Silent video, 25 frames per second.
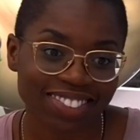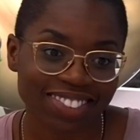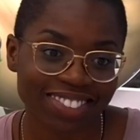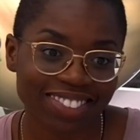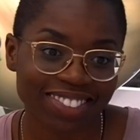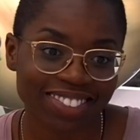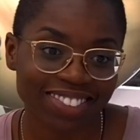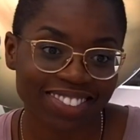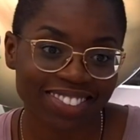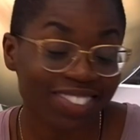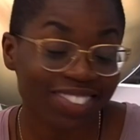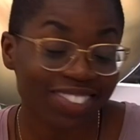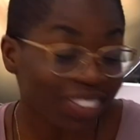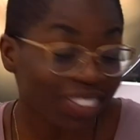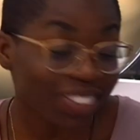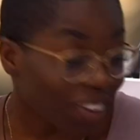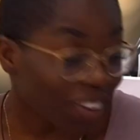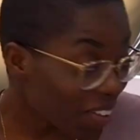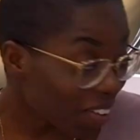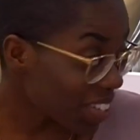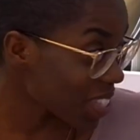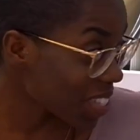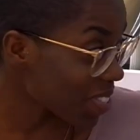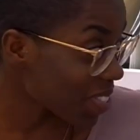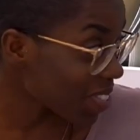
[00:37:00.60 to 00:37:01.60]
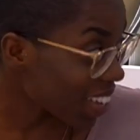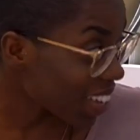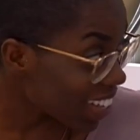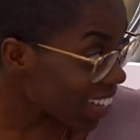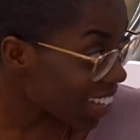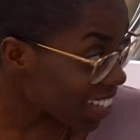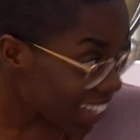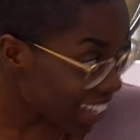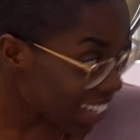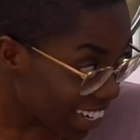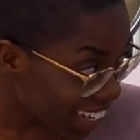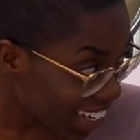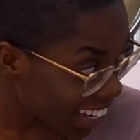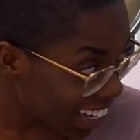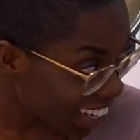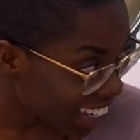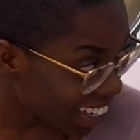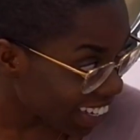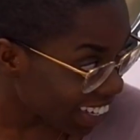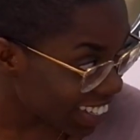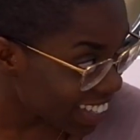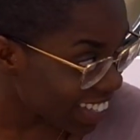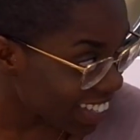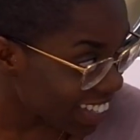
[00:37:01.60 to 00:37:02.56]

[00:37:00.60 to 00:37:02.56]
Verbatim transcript: No, it's it, it is.